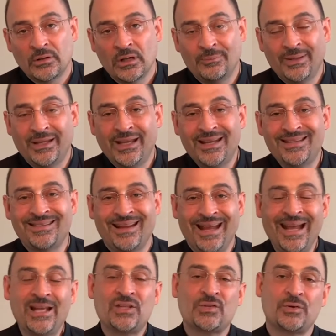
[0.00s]
and begin to
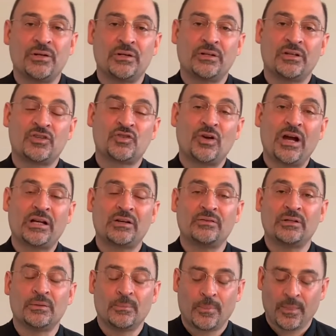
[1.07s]
answer it constructively.
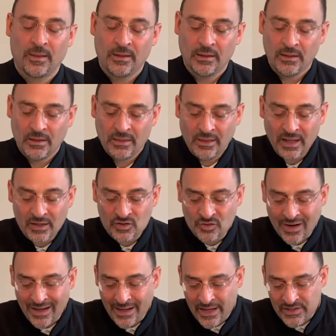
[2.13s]
Then
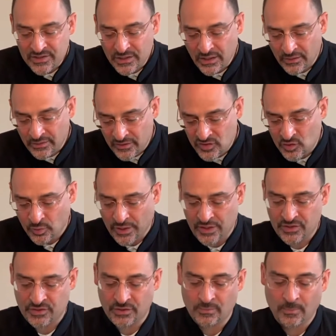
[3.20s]
try asking this
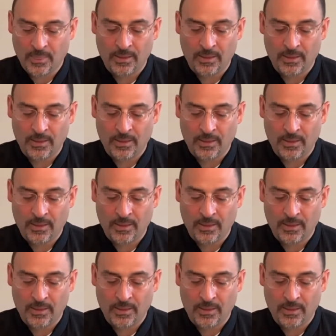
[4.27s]
question.